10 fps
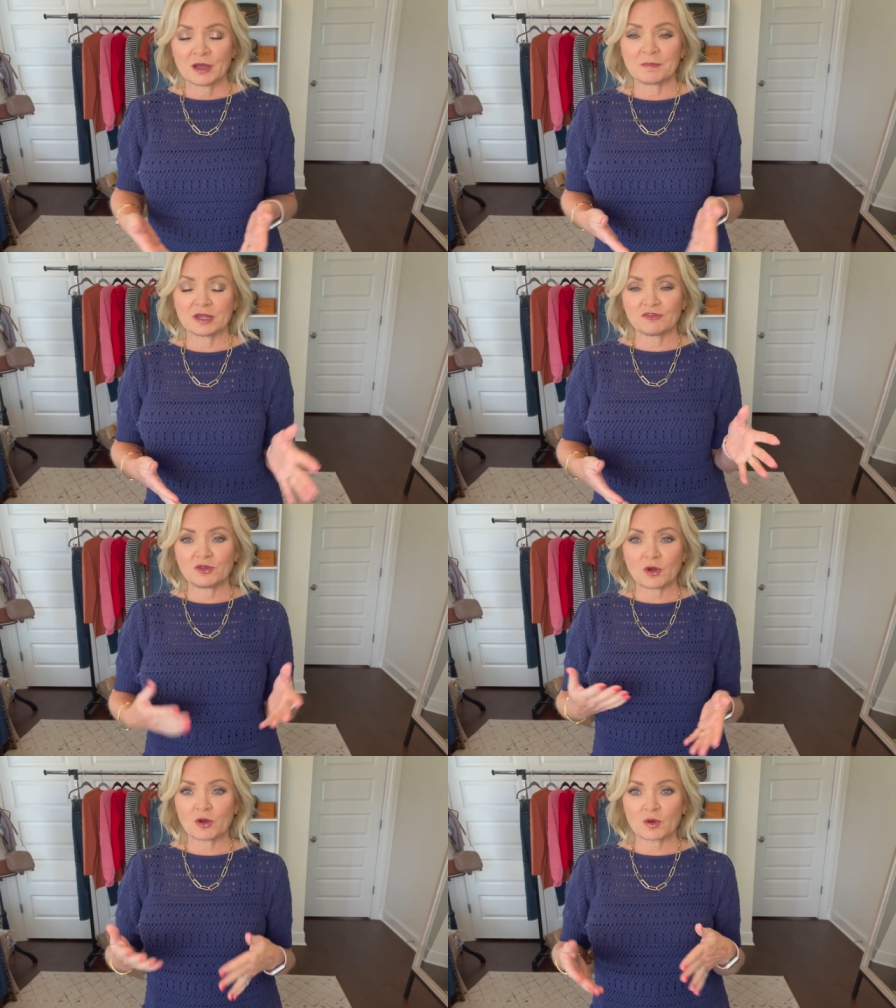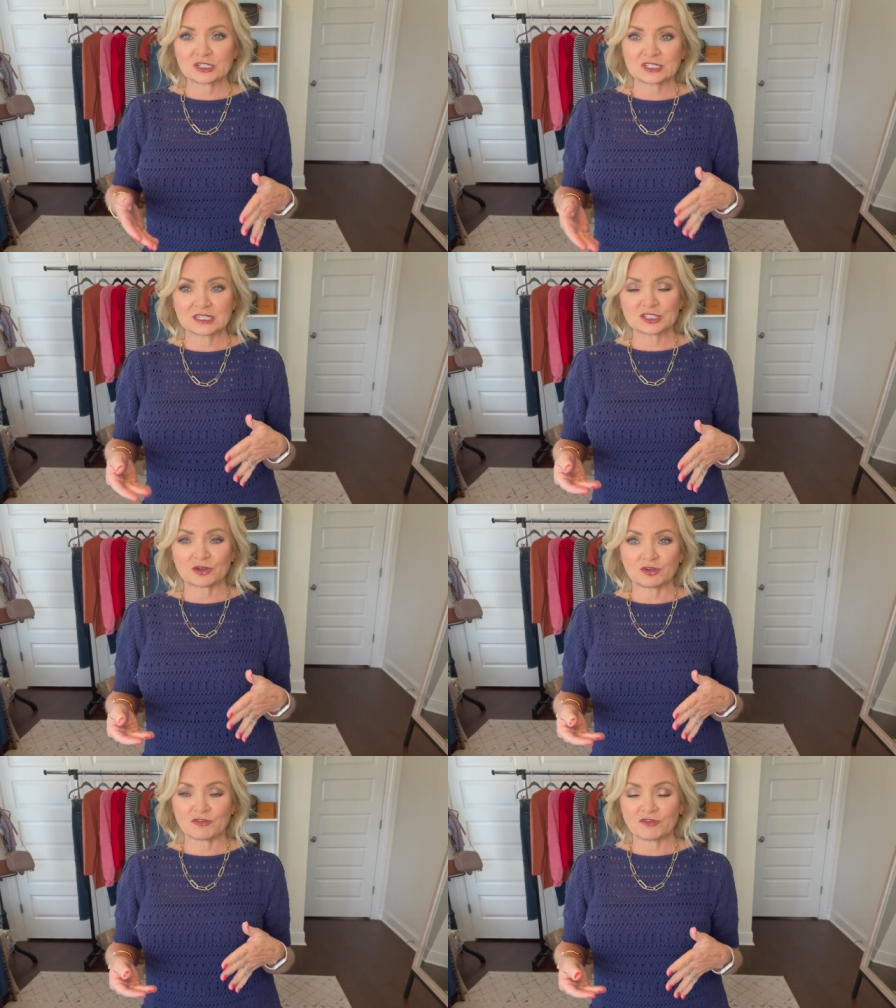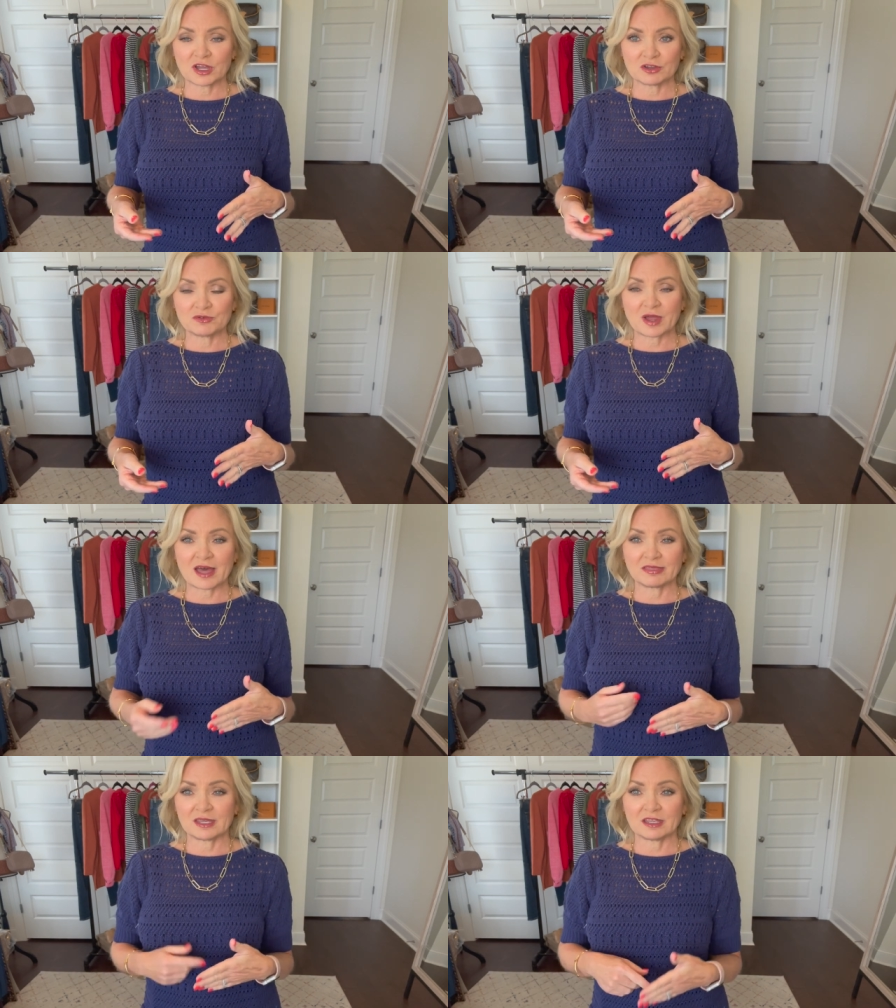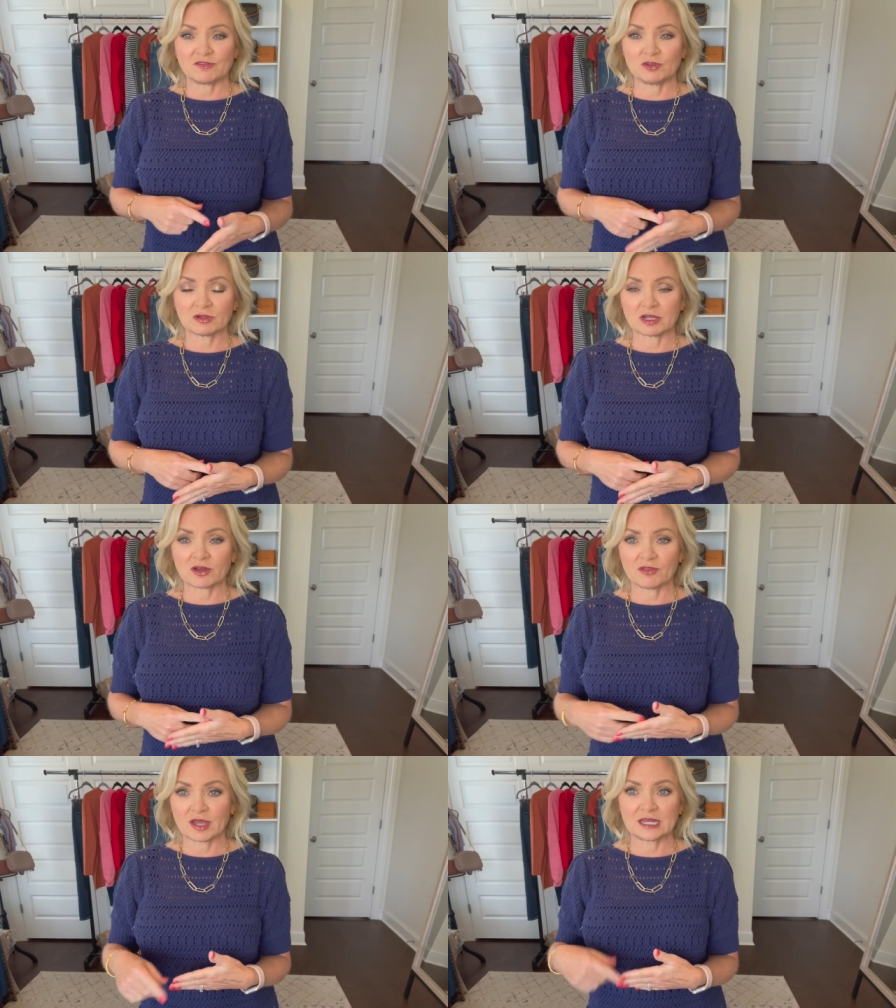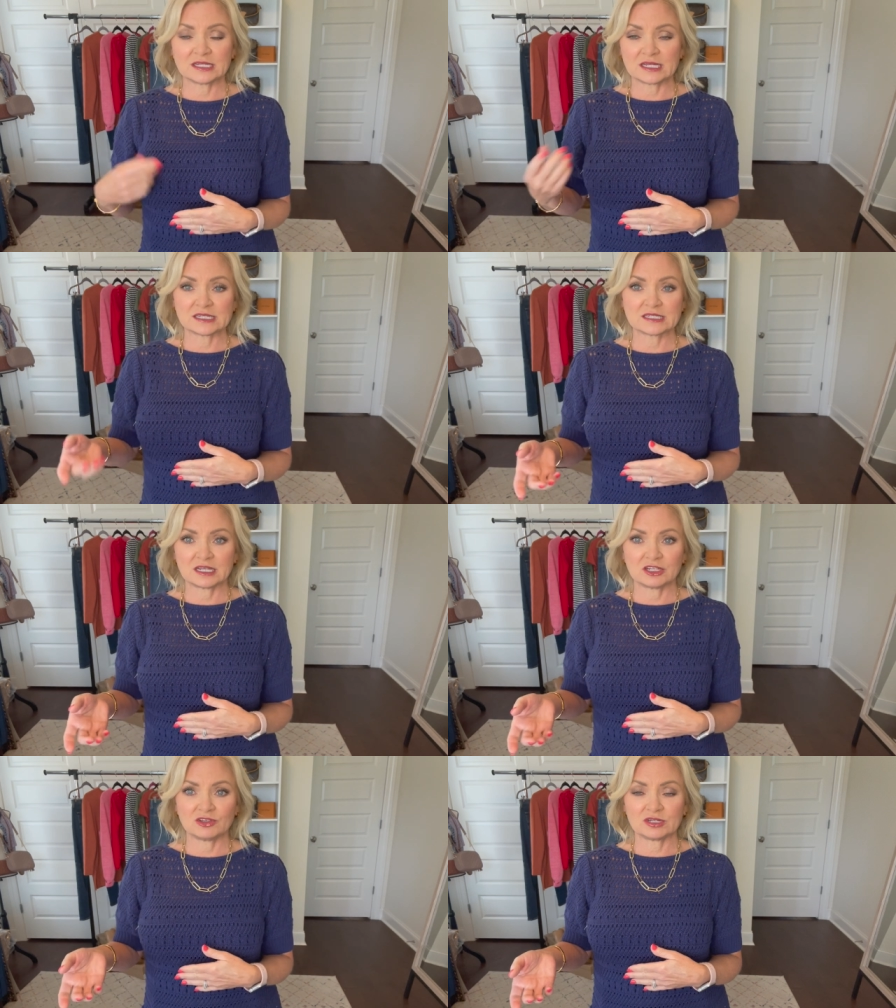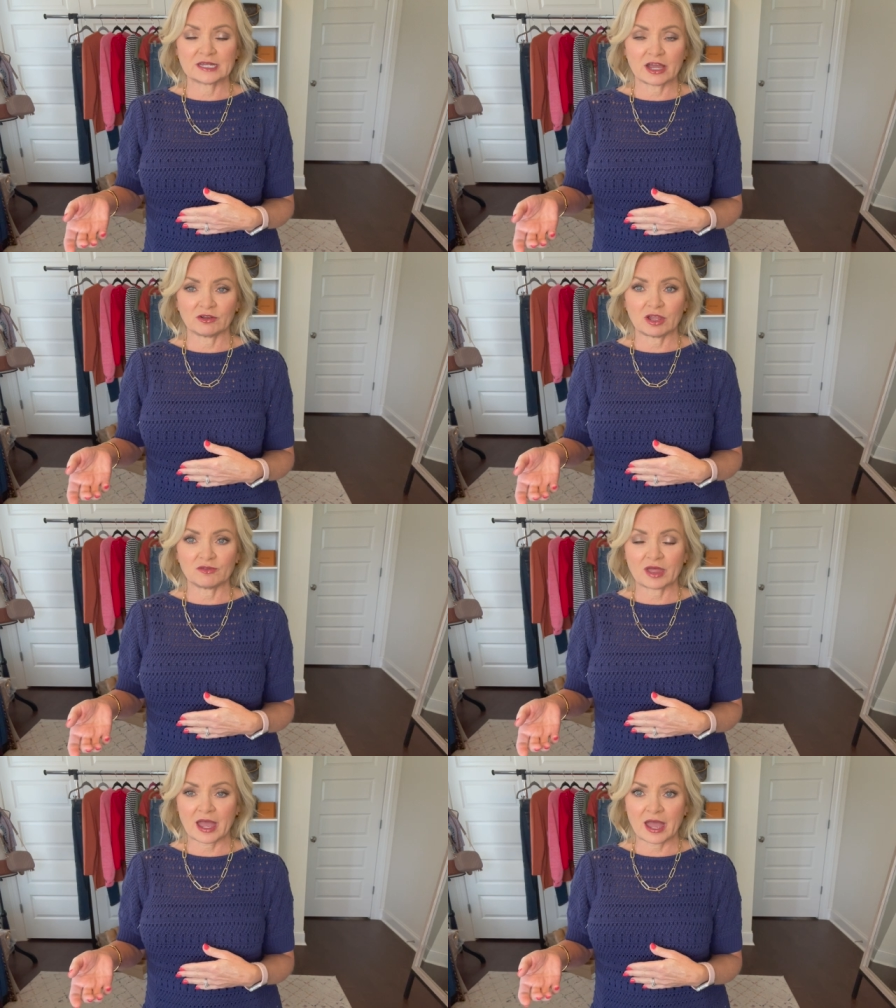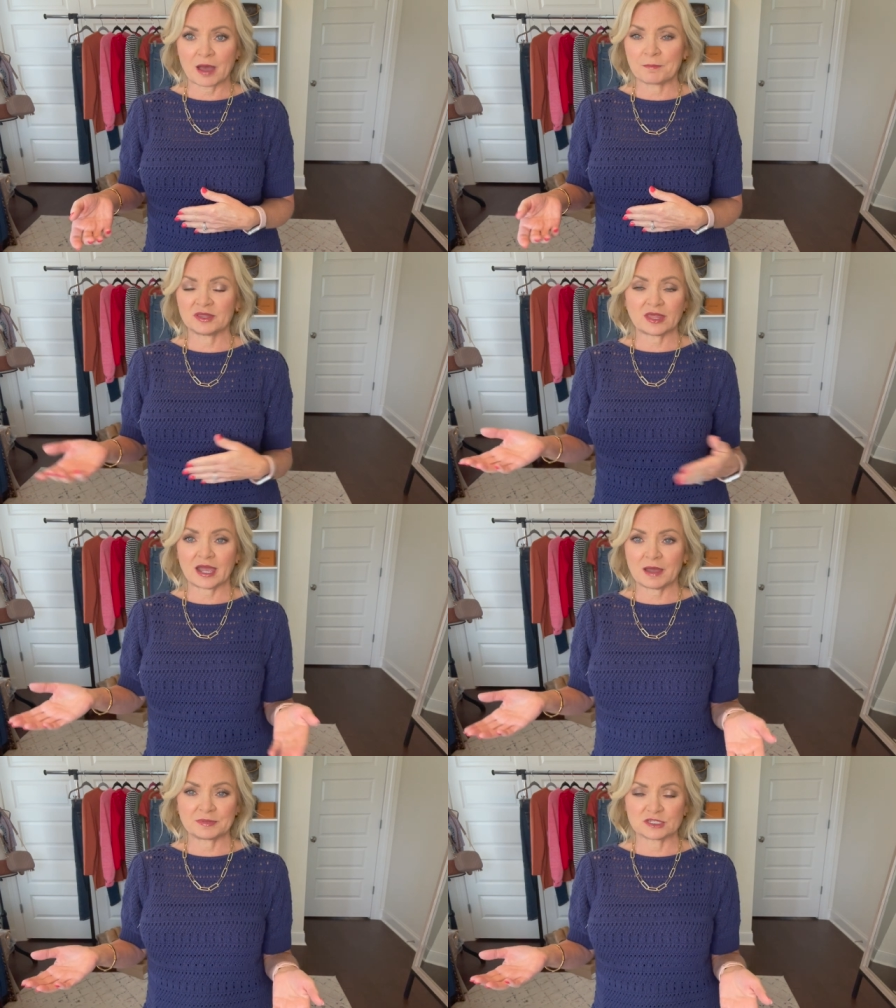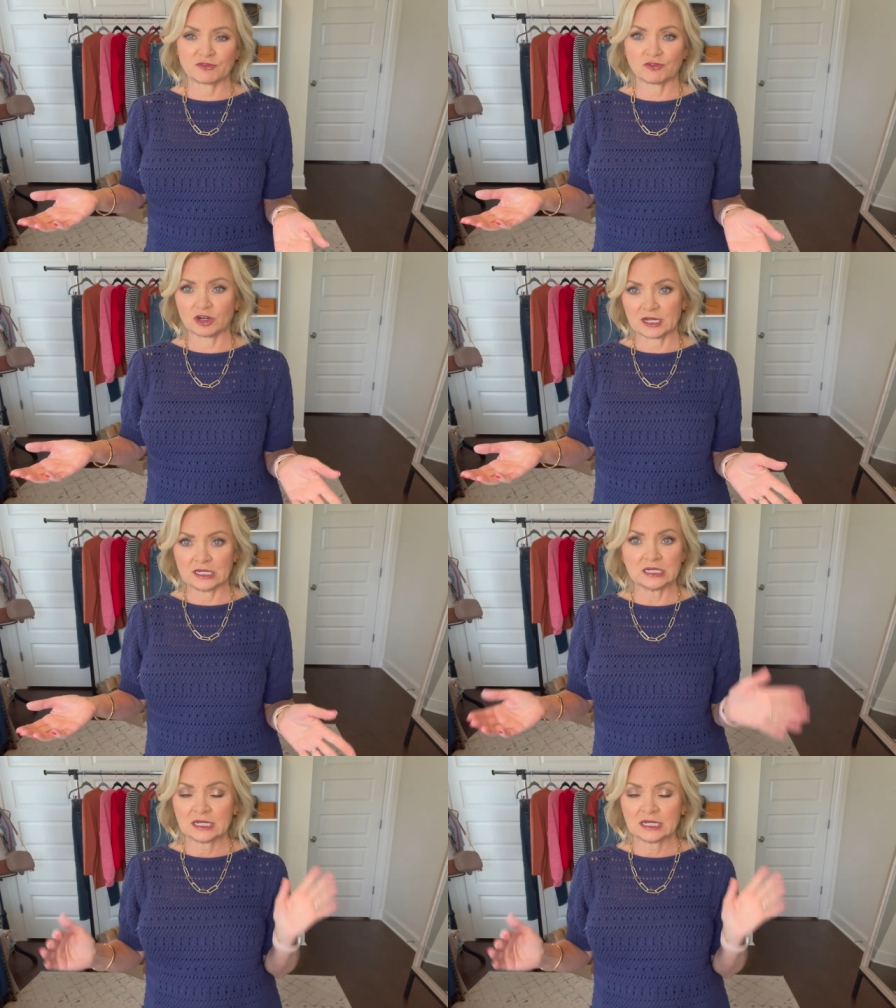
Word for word: But if you are watching this on your phone, I think if you click on that, it does take you to download the app. But the app is free,